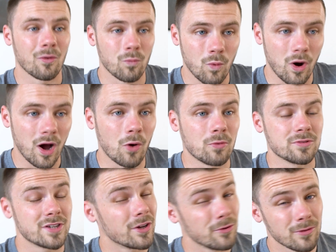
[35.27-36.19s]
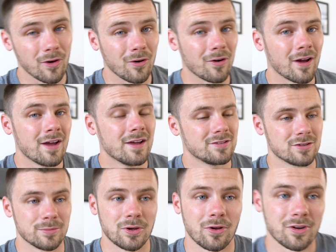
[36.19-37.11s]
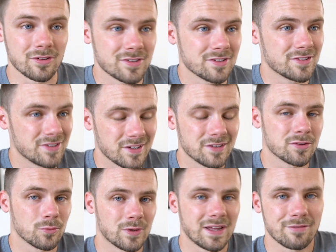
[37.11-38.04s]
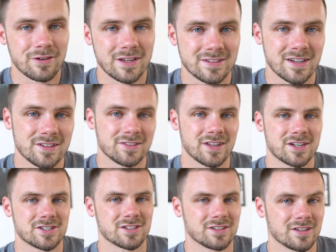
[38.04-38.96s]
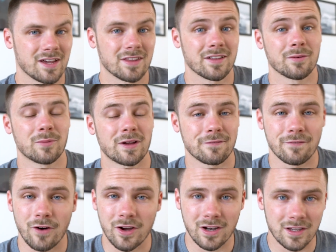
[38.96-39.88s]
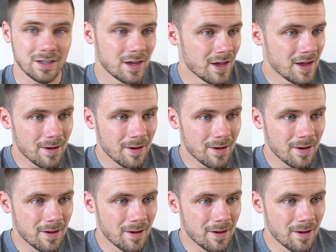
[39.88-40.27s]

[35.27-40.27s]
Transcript: while, too long to be honest, since we have hit a session together, and we have finally